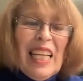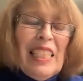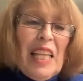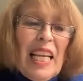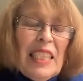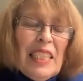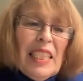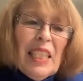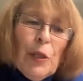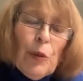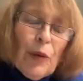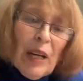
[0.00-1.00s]
it's
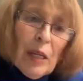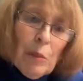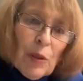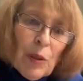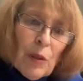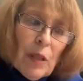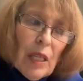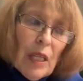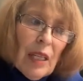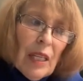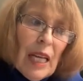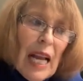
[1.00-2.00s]
incredible.
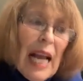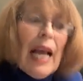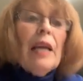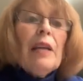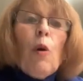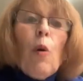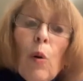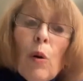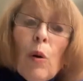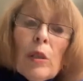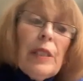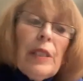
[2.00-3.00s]
And
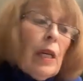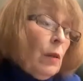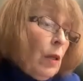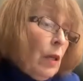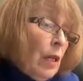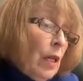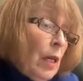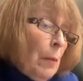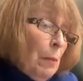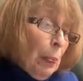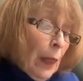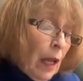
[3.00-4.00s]
also,
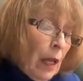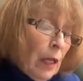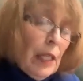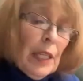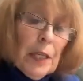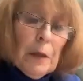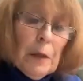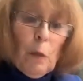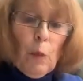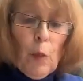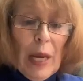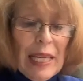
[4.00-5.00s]
when
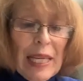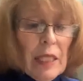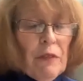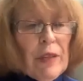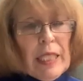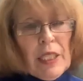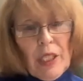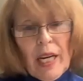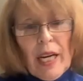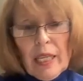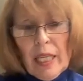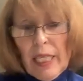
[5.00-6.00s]
it affects
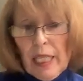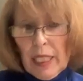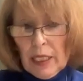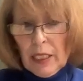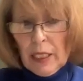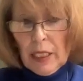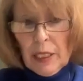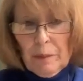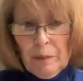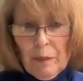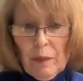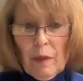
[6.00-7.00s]
our kids,
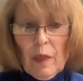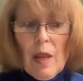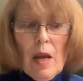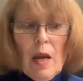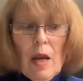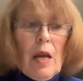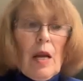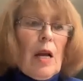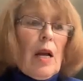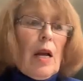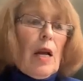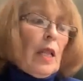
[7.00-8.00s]

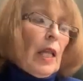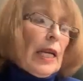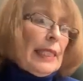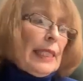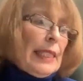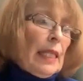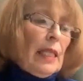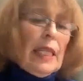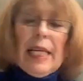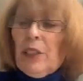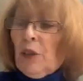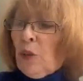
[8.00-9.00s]
like I said,
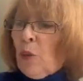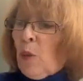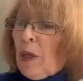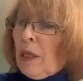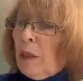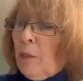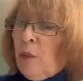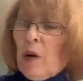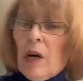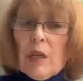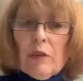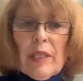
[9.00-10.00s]
kids are a work in
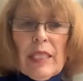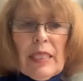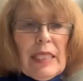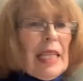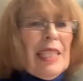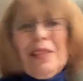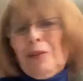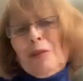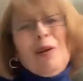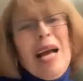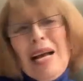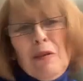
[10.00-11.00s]
progress, and you don't
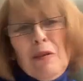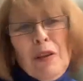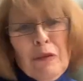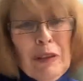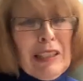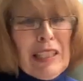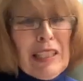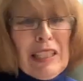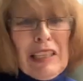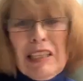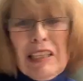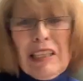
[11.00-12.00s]
know how
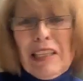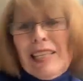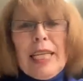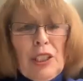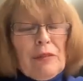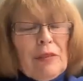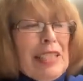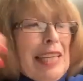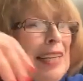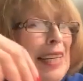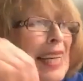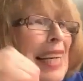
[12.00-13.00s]
they
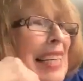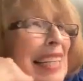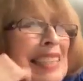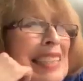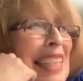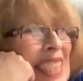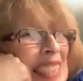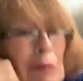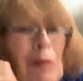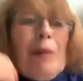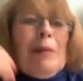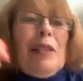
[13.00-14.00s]
change every day.
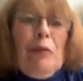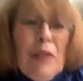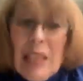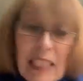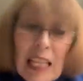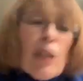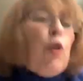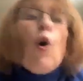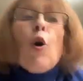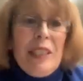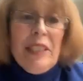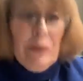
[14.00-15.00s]
Sometimes you feel like they
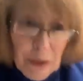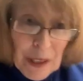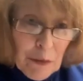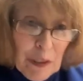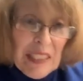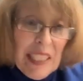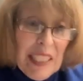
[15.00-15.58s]
look different every